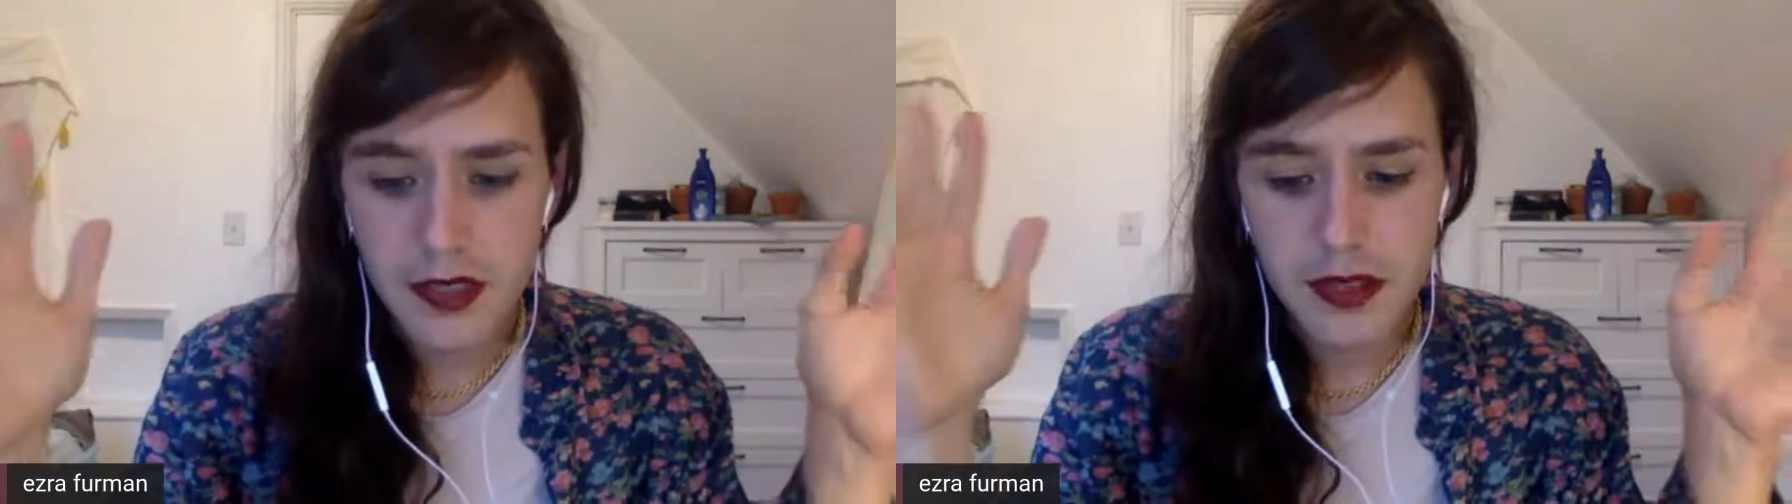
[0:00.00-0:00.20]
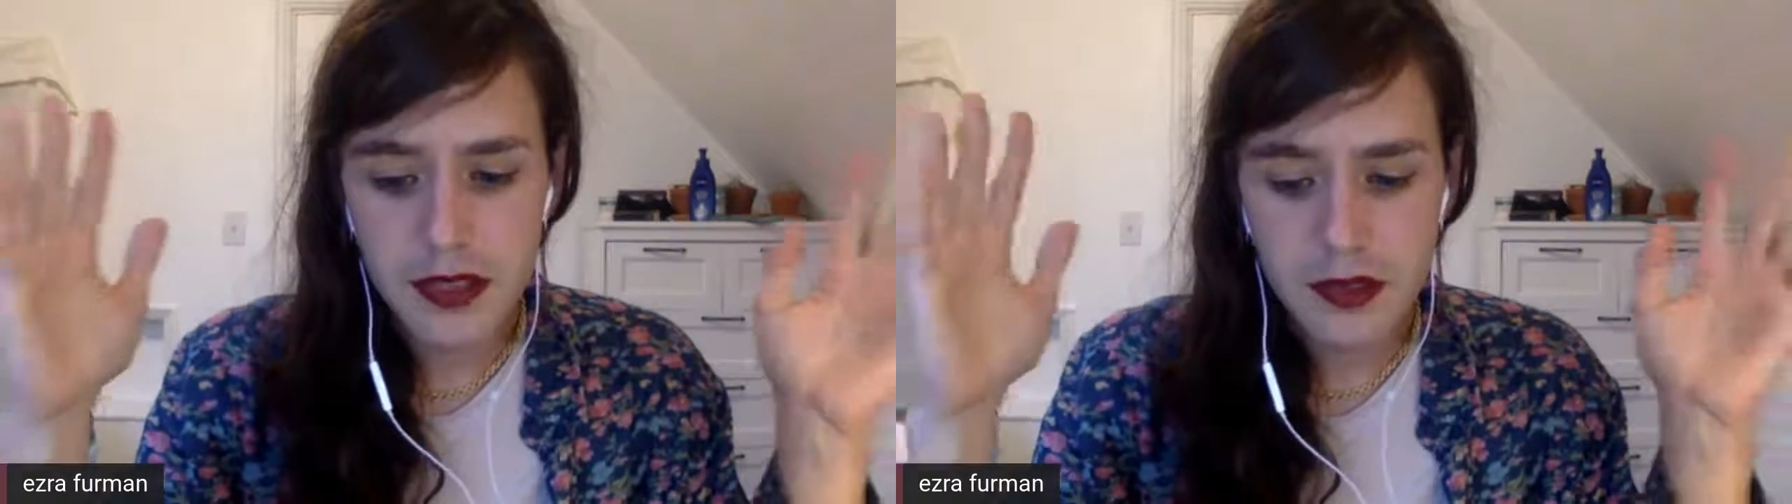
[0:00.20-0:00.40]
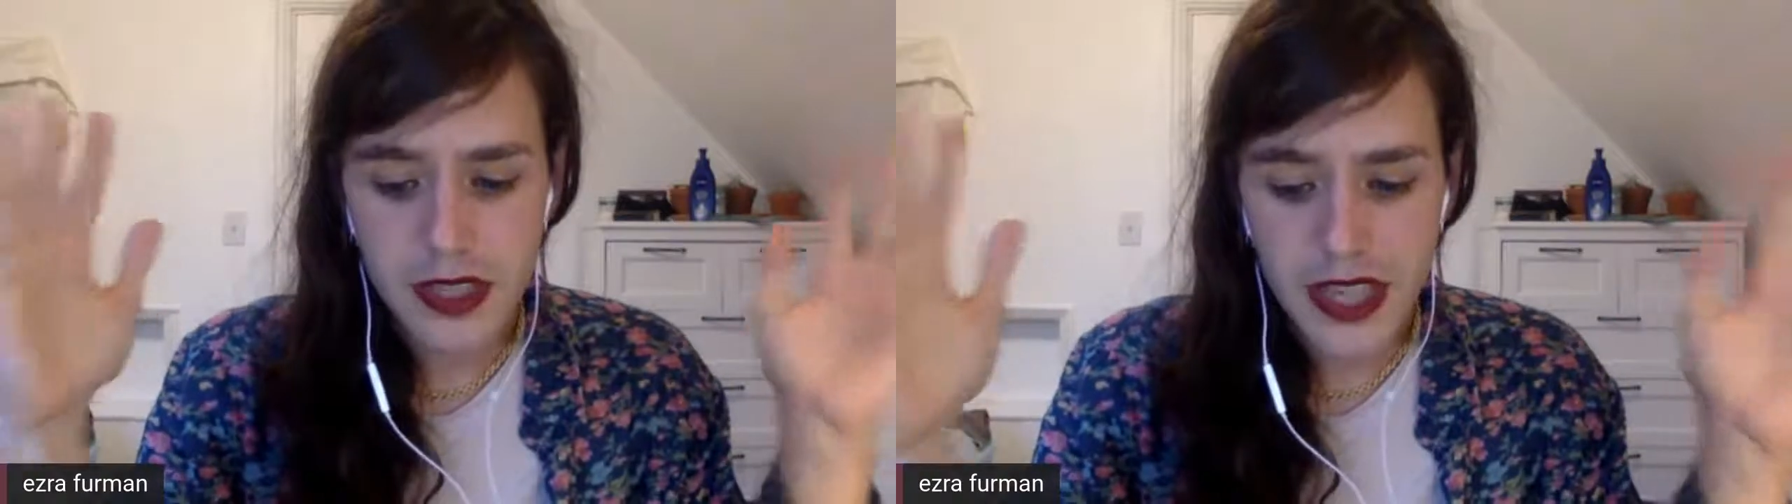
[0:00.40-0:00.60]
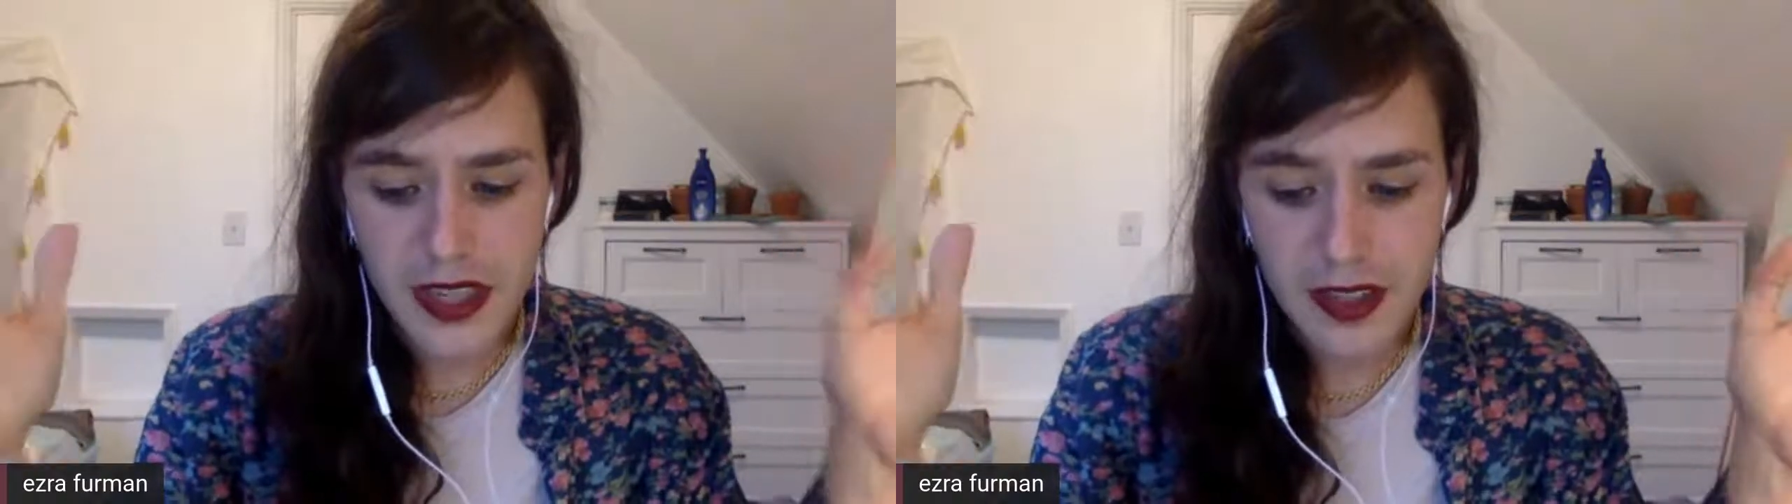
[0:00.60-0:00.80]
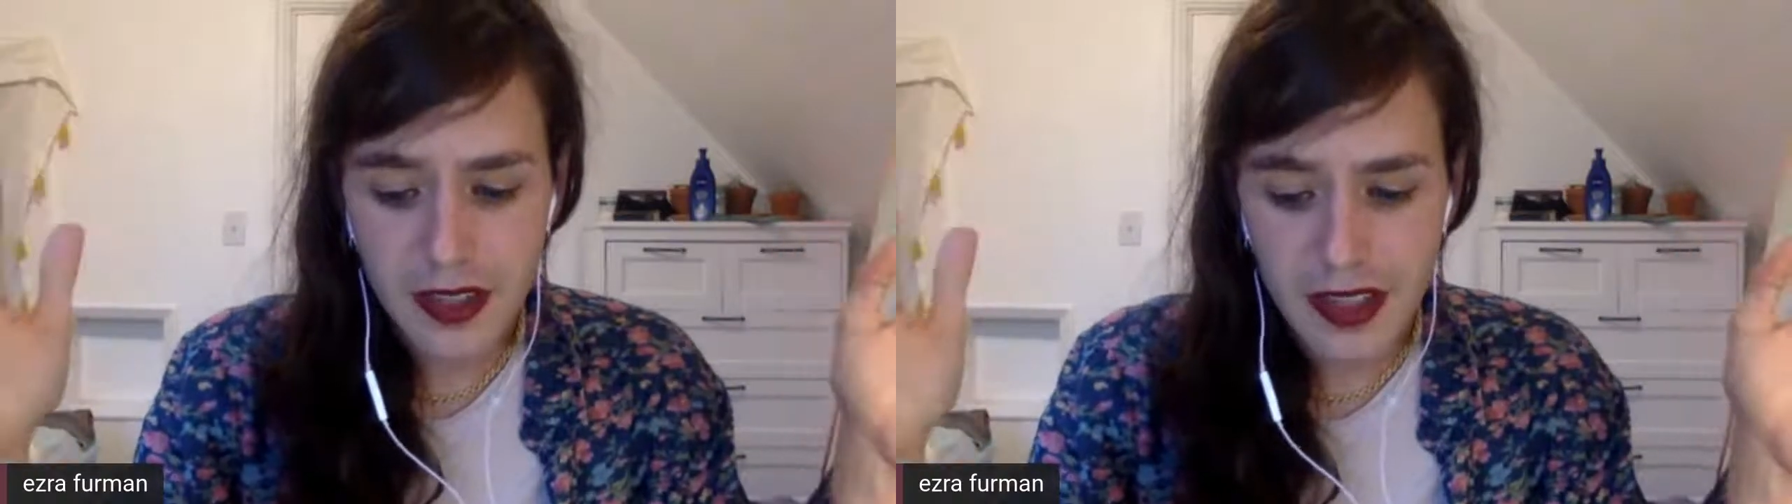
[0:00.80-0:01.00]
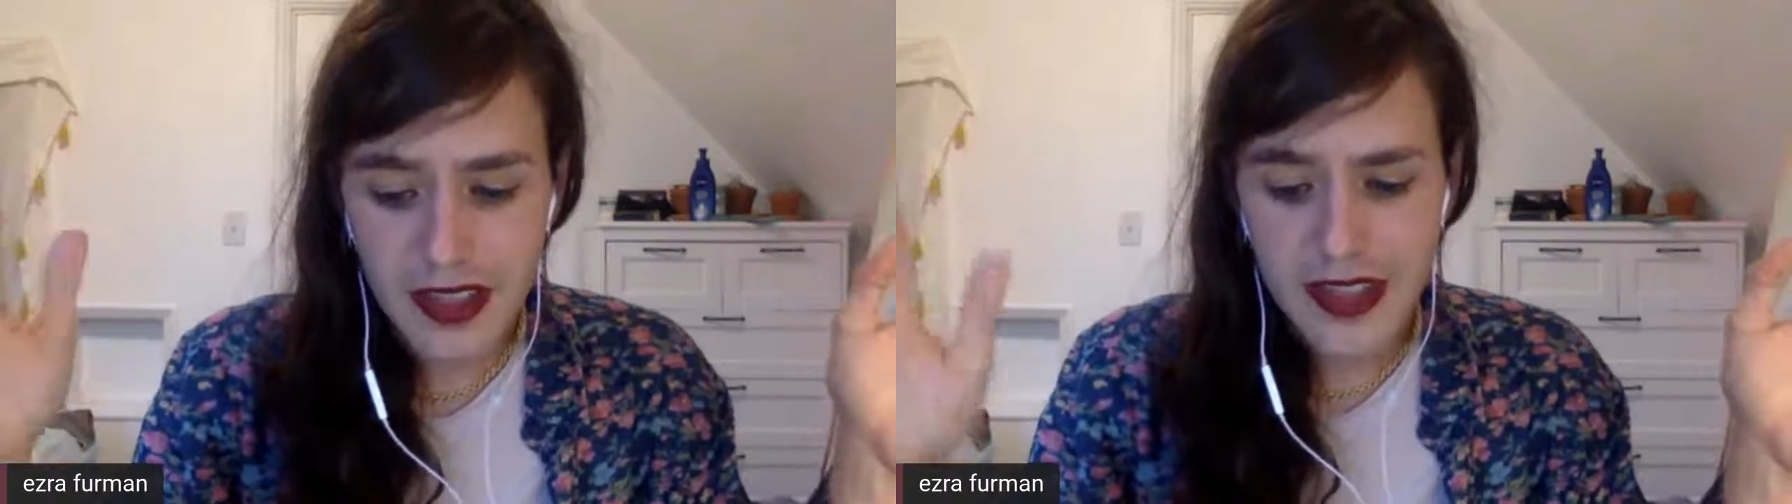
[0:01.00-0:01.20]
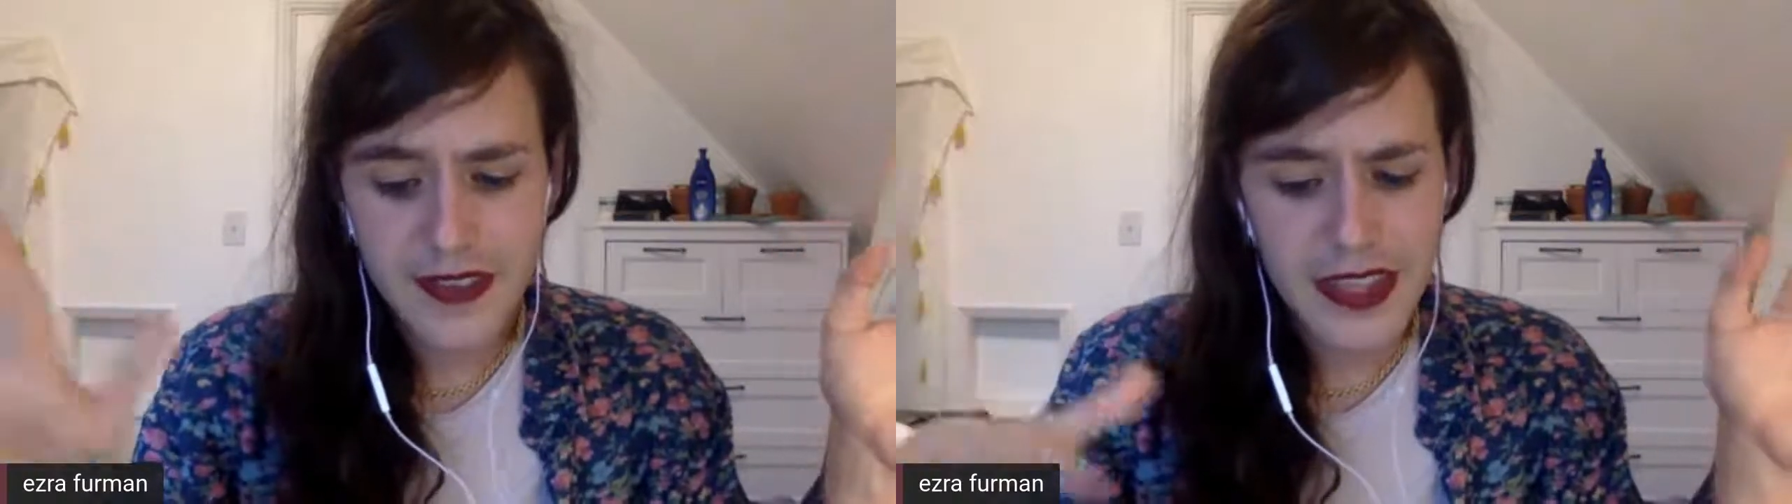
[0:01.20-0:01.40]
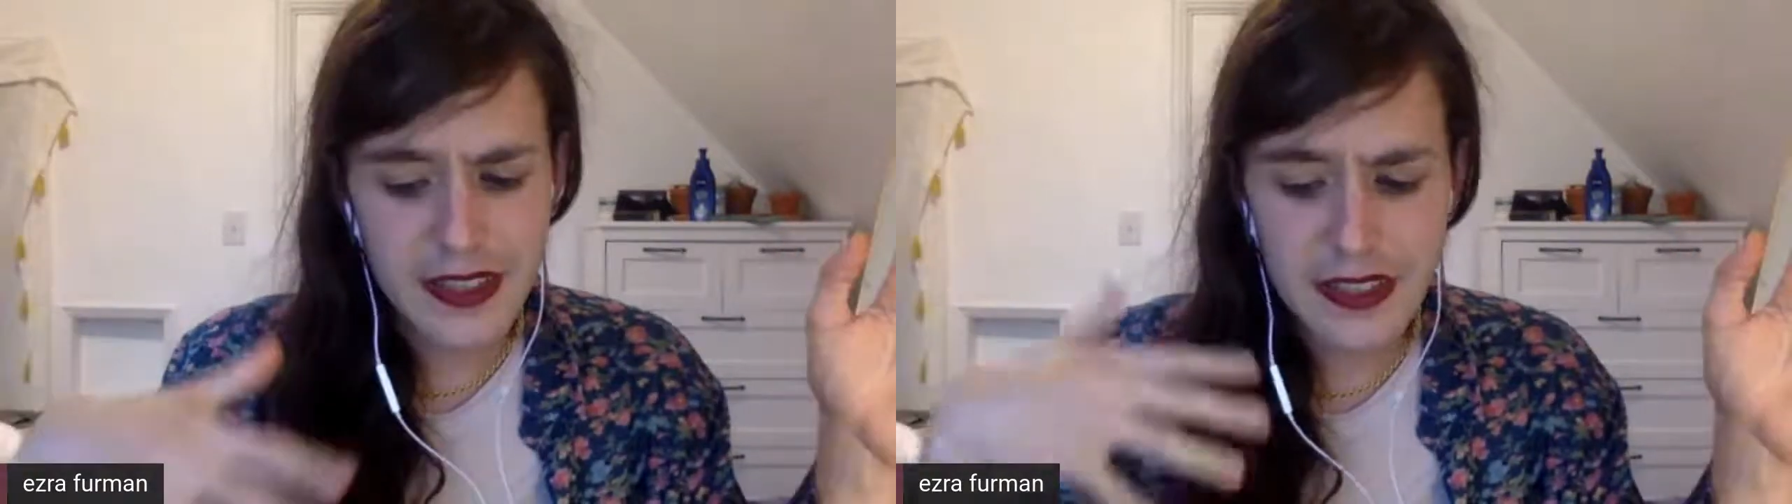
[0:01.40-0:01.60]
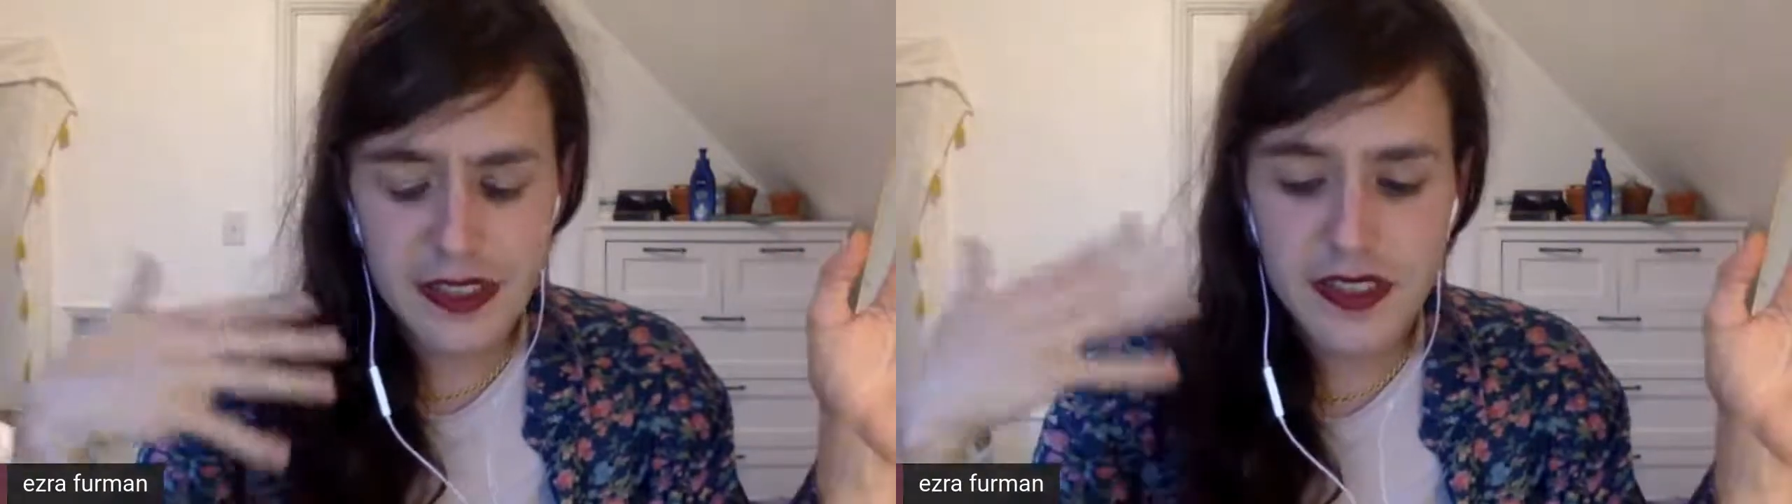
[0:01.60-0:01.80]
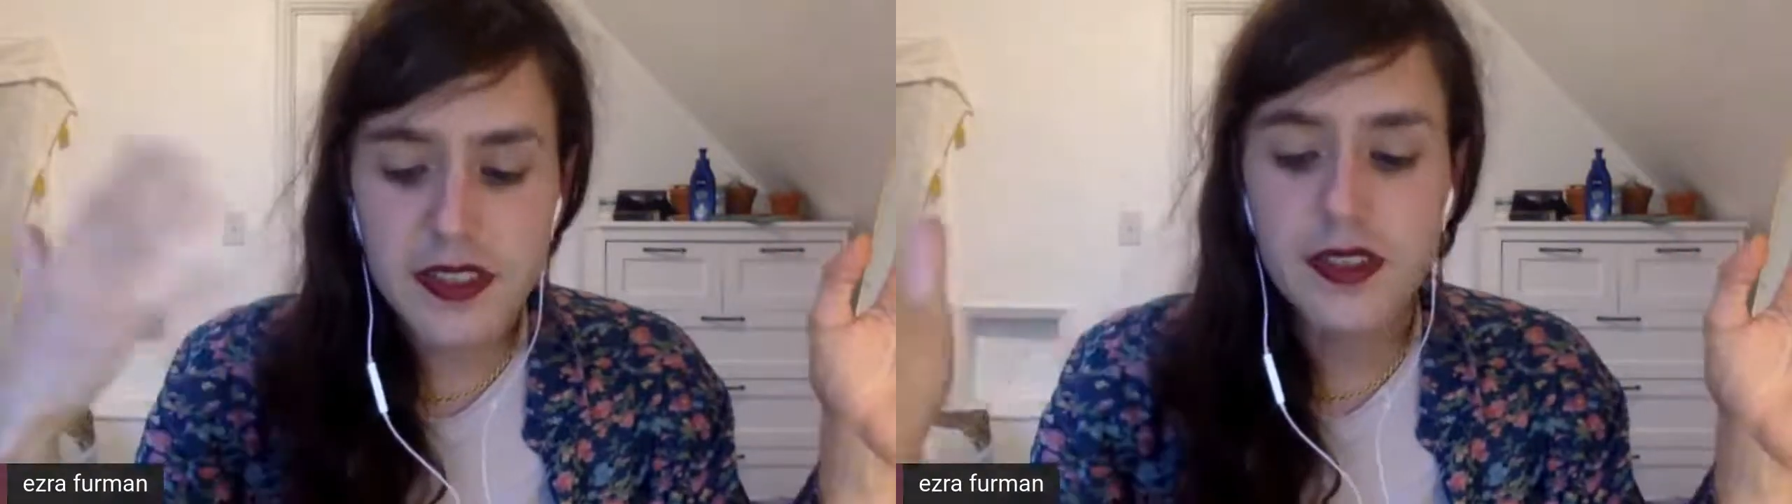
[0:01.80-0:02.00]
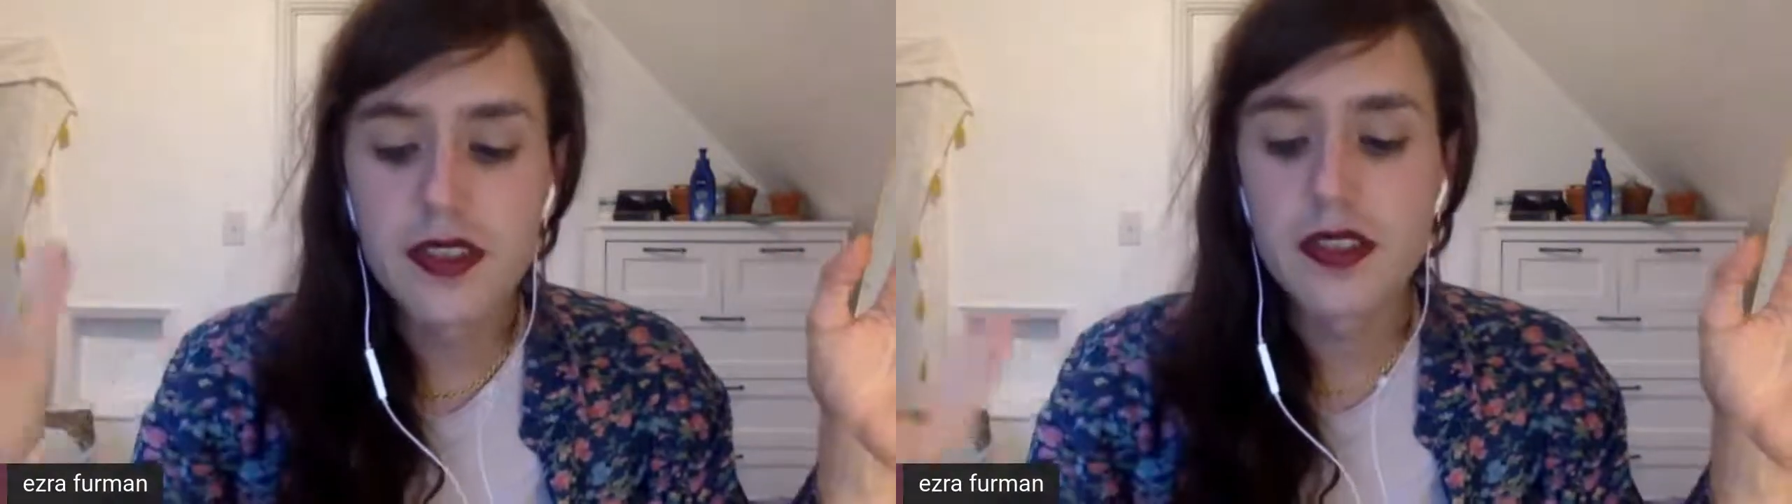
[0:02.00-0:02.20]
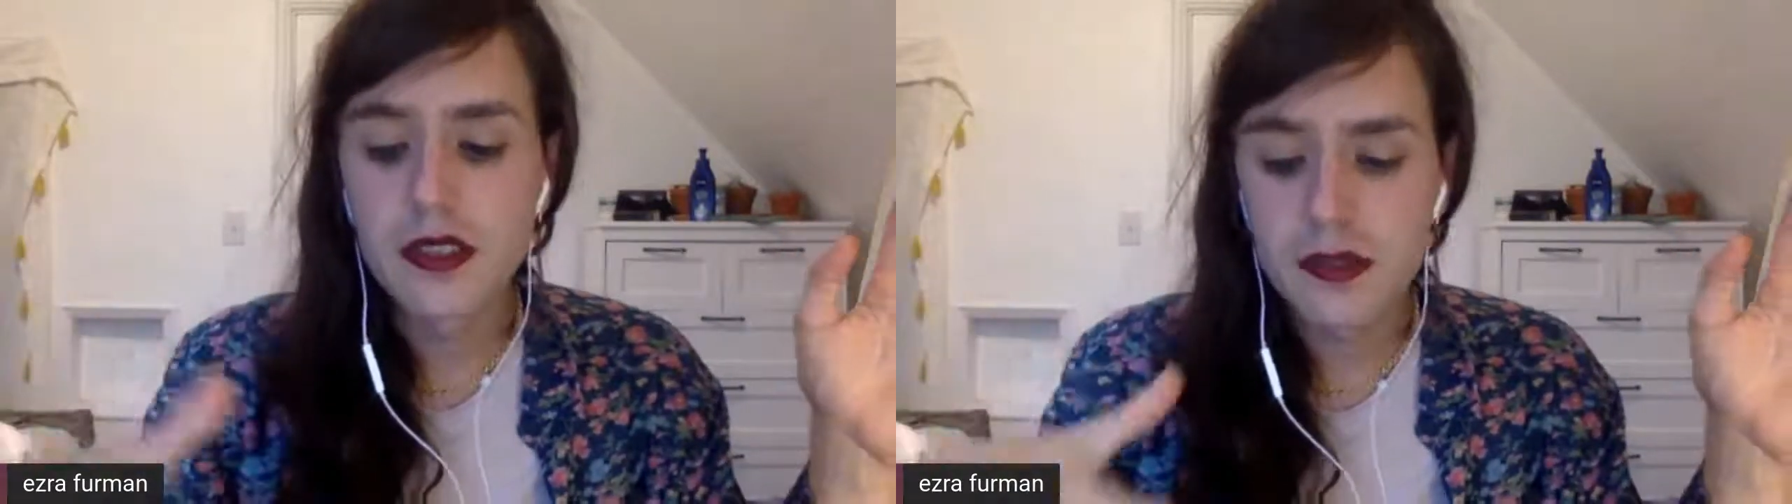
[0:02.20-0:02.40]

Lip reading: We don't care. And that continued.